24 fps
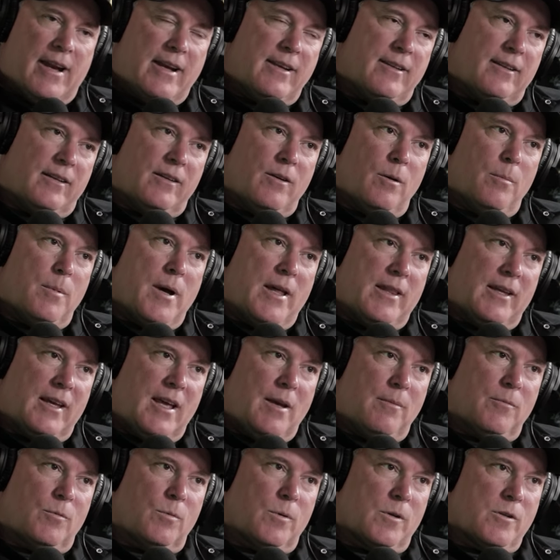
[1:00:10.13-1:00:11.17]
I did go by the
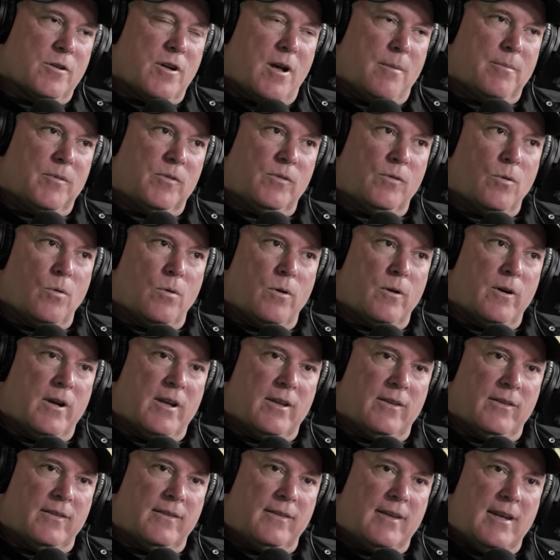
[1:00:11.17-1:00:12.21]
Games Workshop store
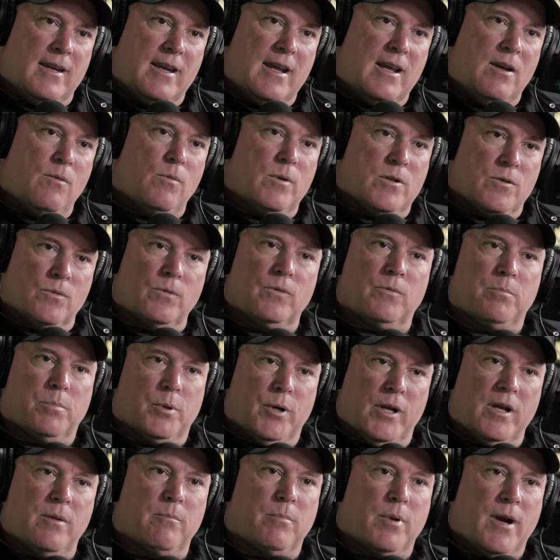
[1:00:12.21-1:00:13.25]
in Sydney, which was
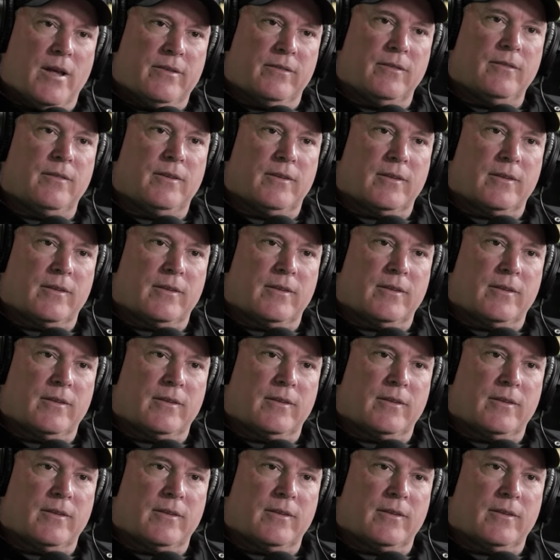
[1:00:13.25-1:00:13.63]
pretty impressive.